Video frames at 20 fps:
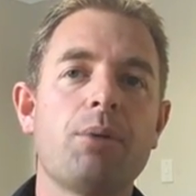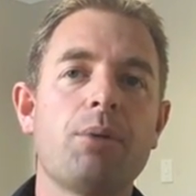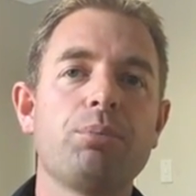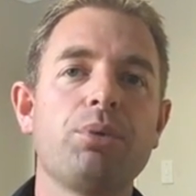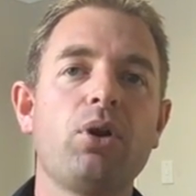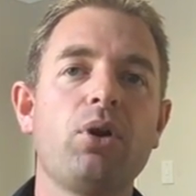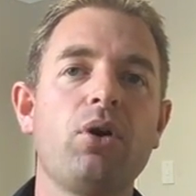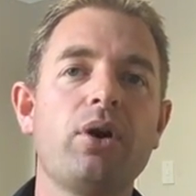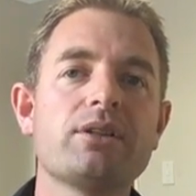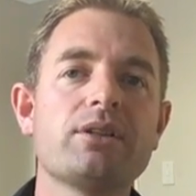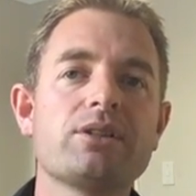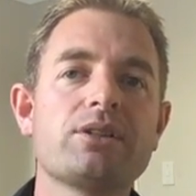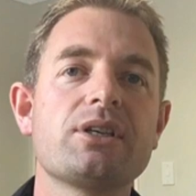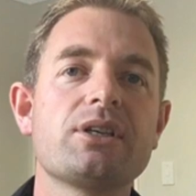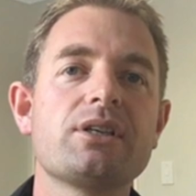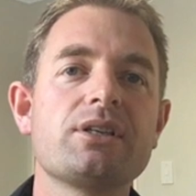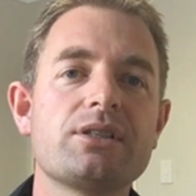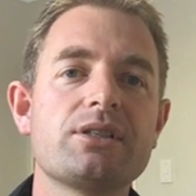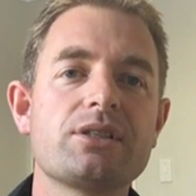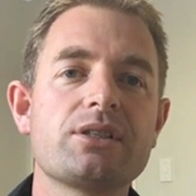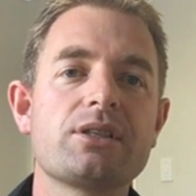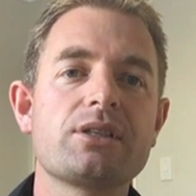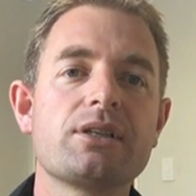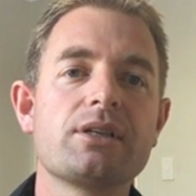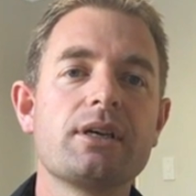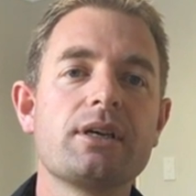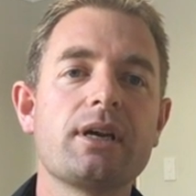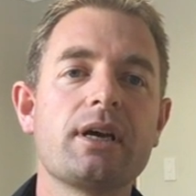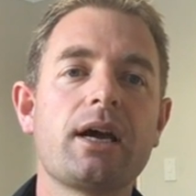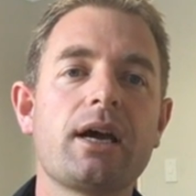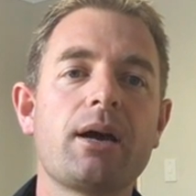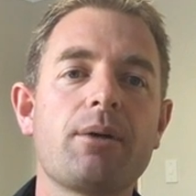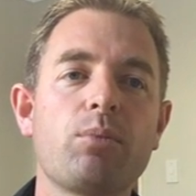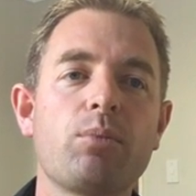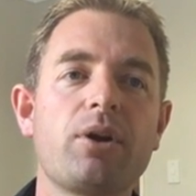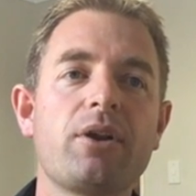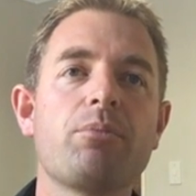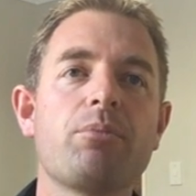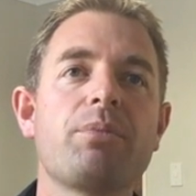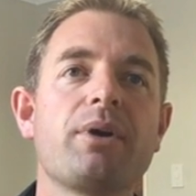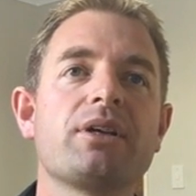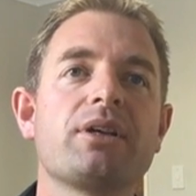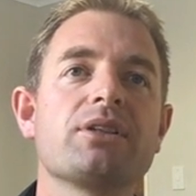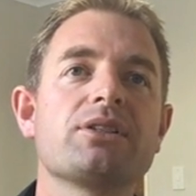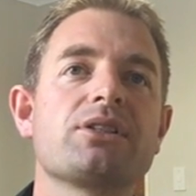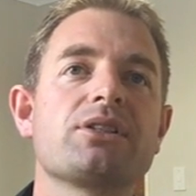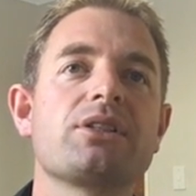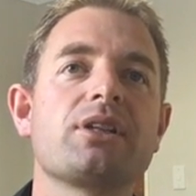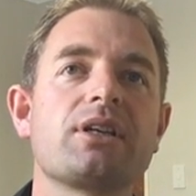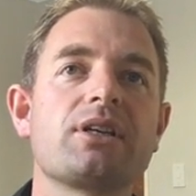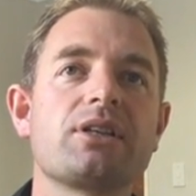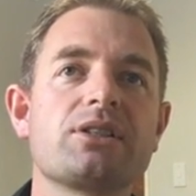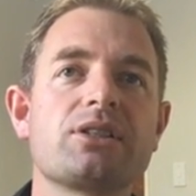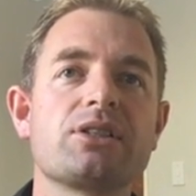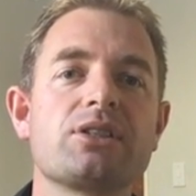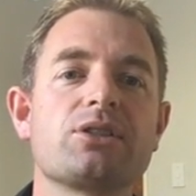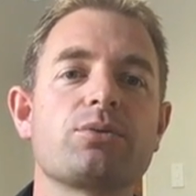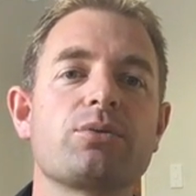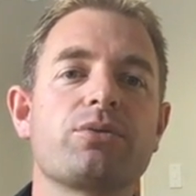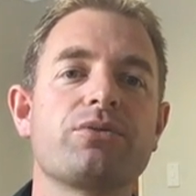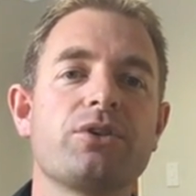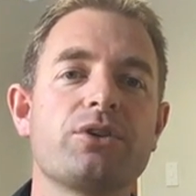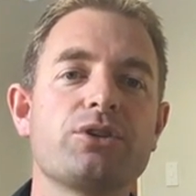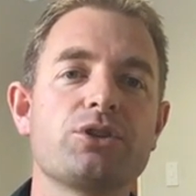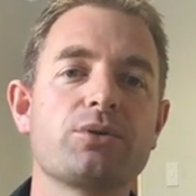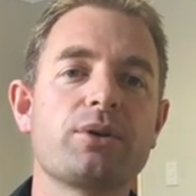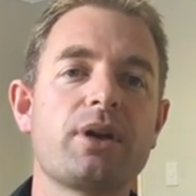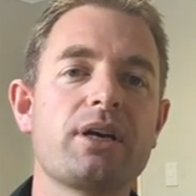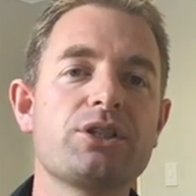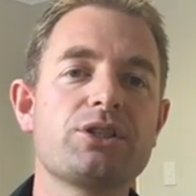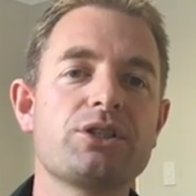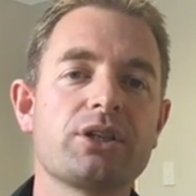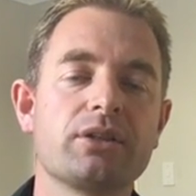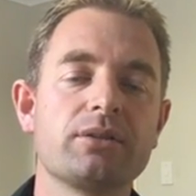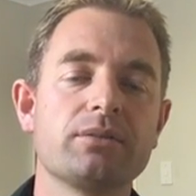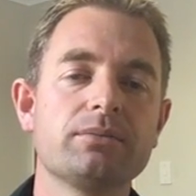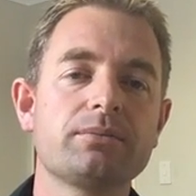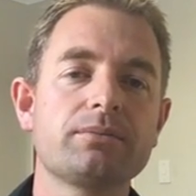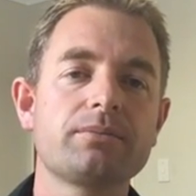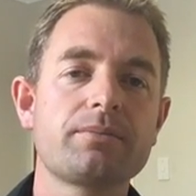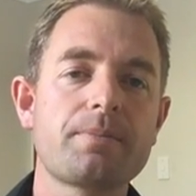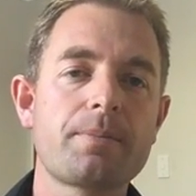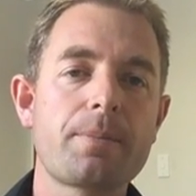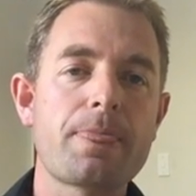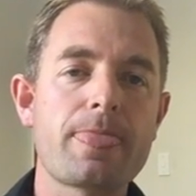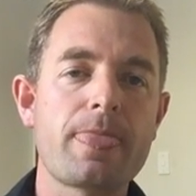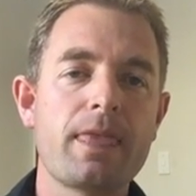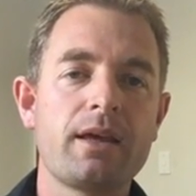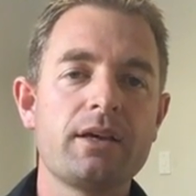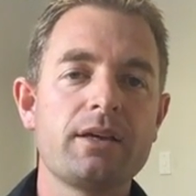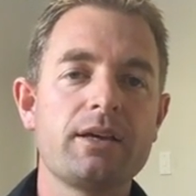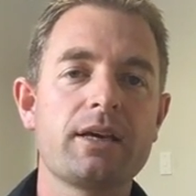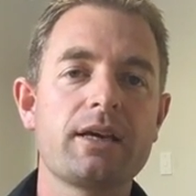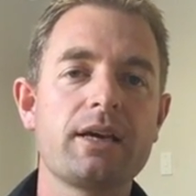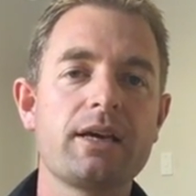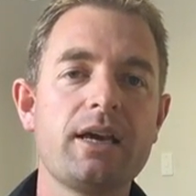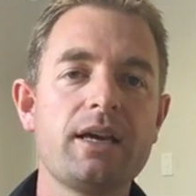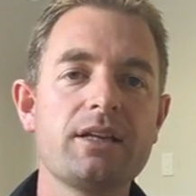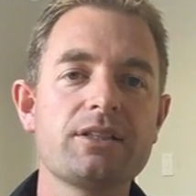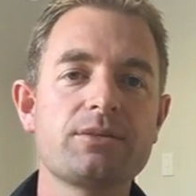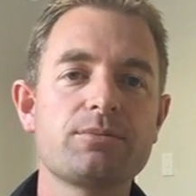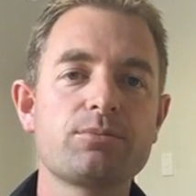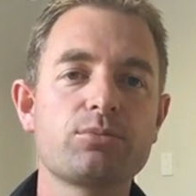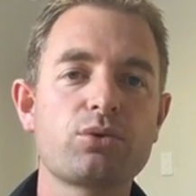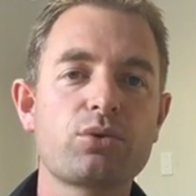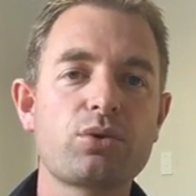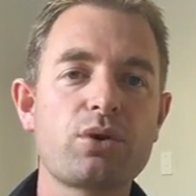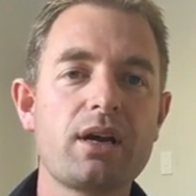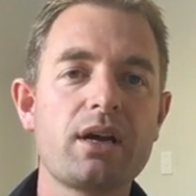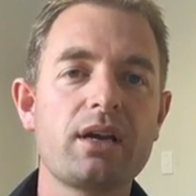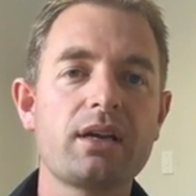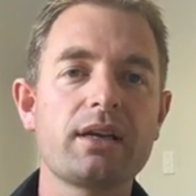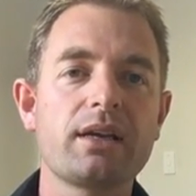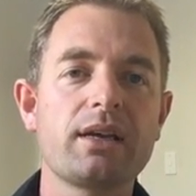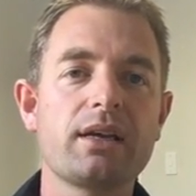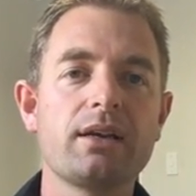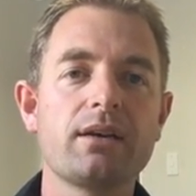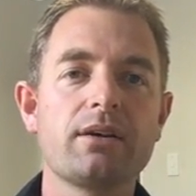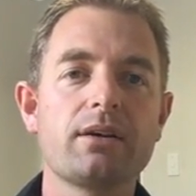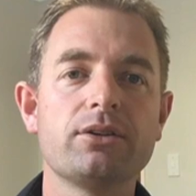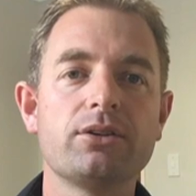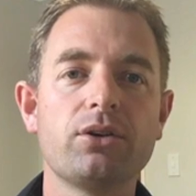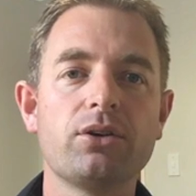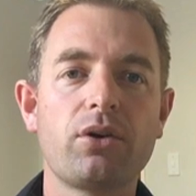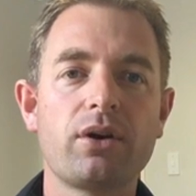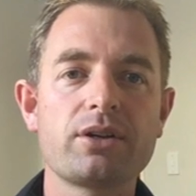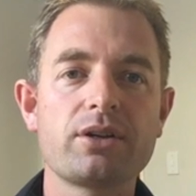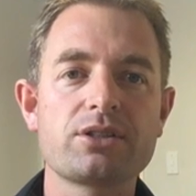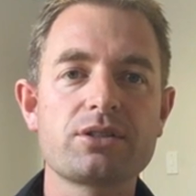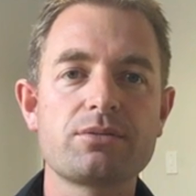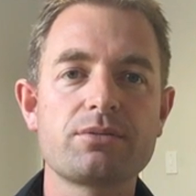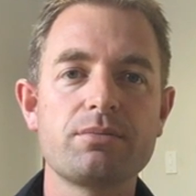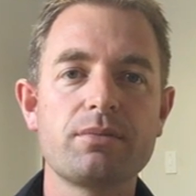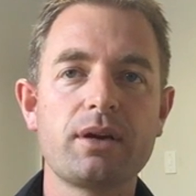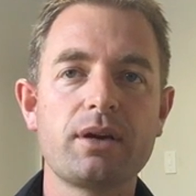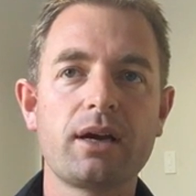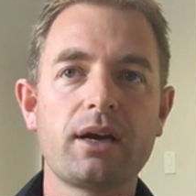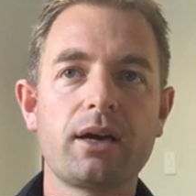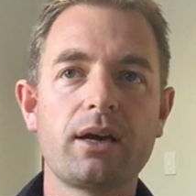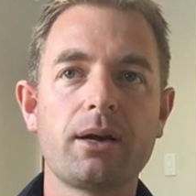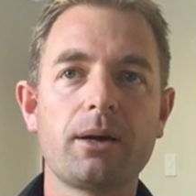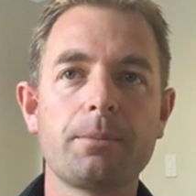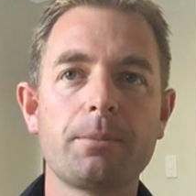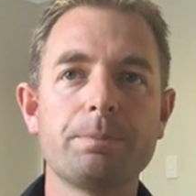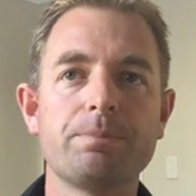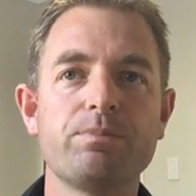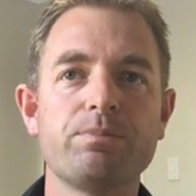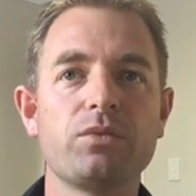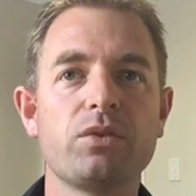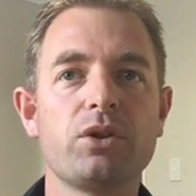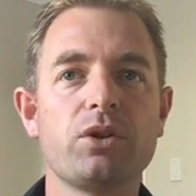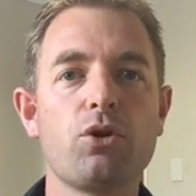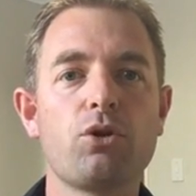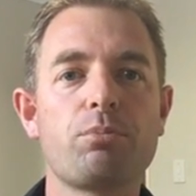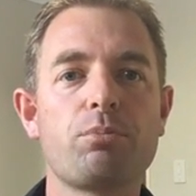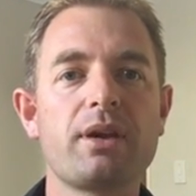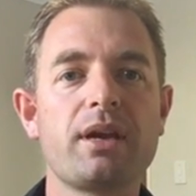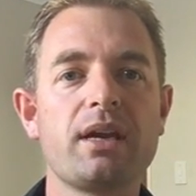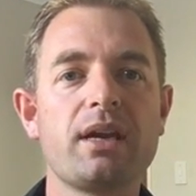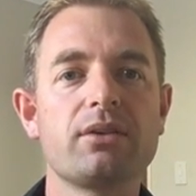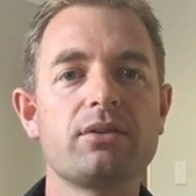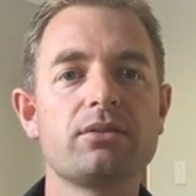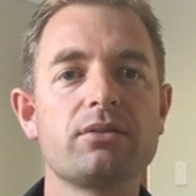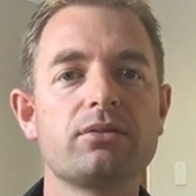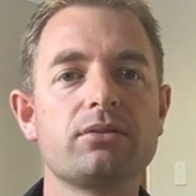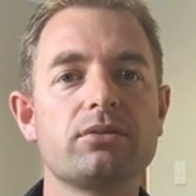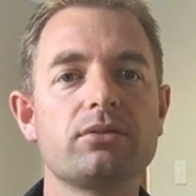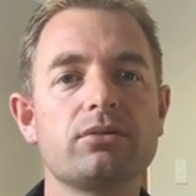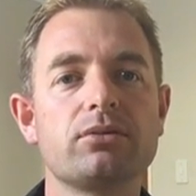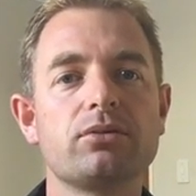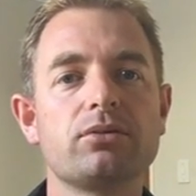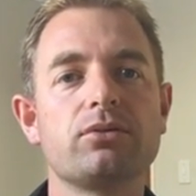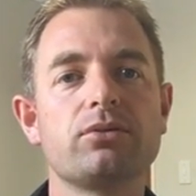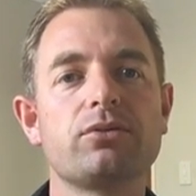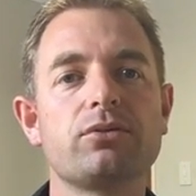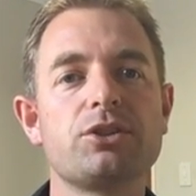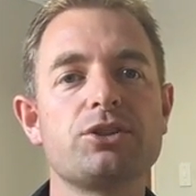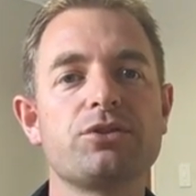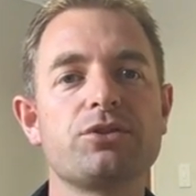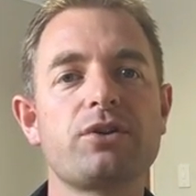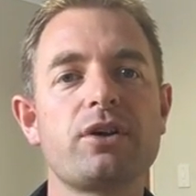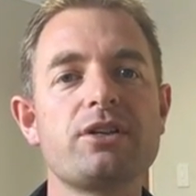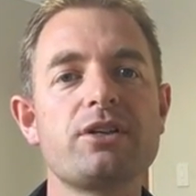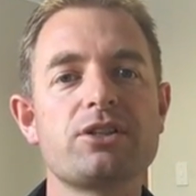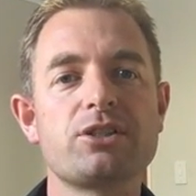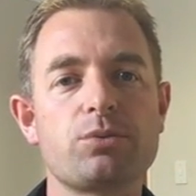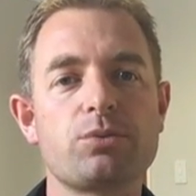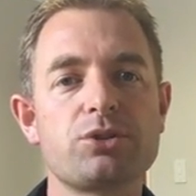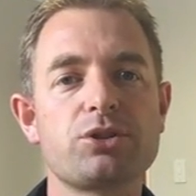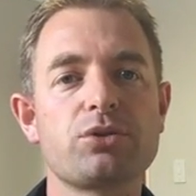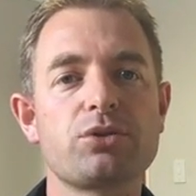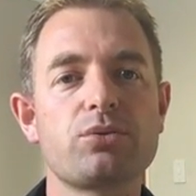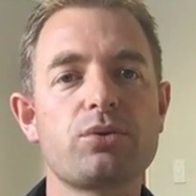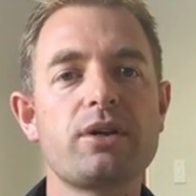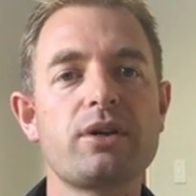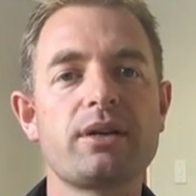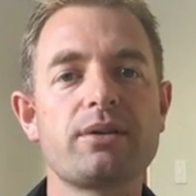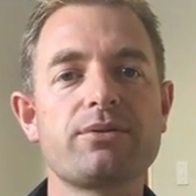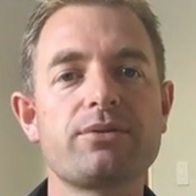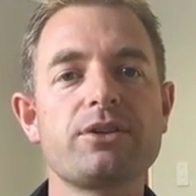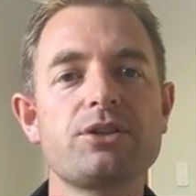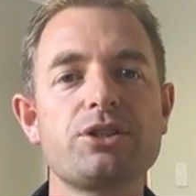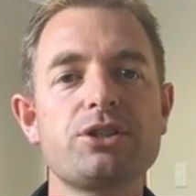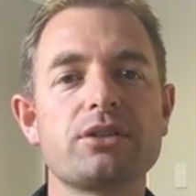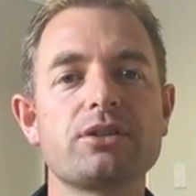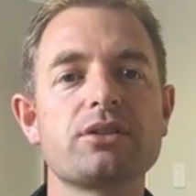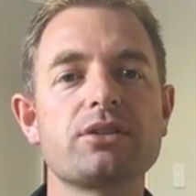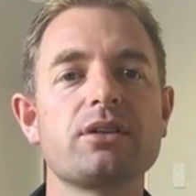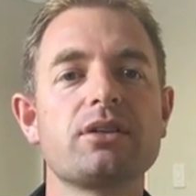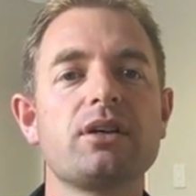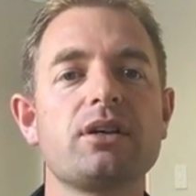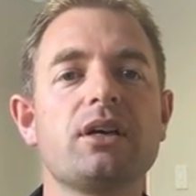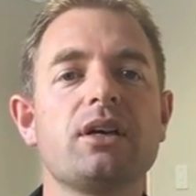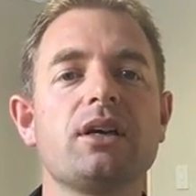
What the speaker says: Appliances, one of the biggest things is refrigeration. You can get some really nice European fridge freezers which are really efficient.